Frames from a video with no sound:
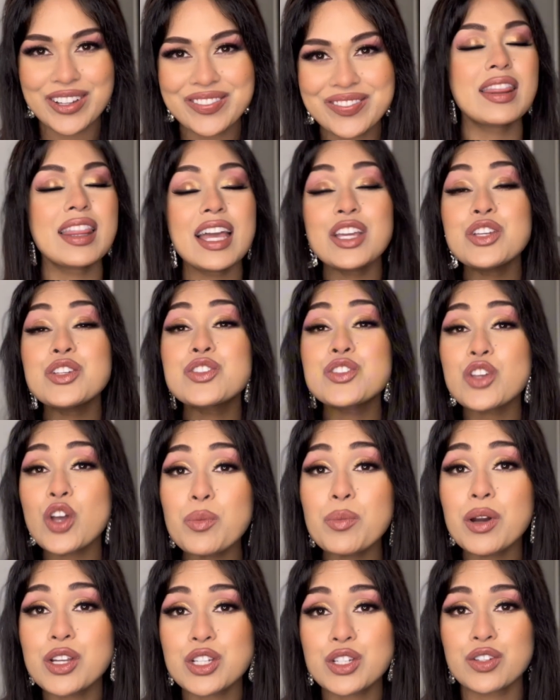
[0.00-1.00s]
Thank you so
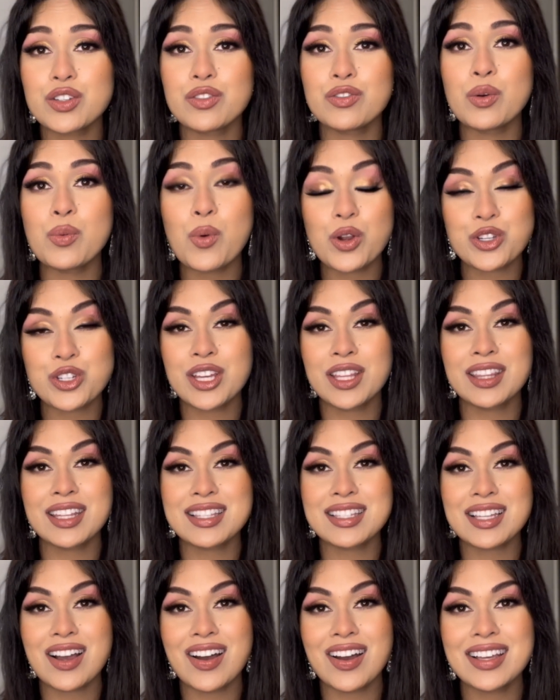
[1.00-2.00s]
much for watching this,
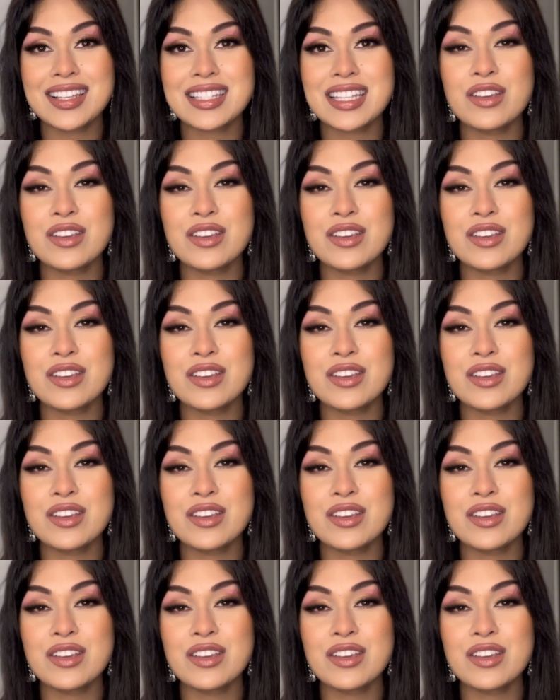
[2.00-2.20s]
guys.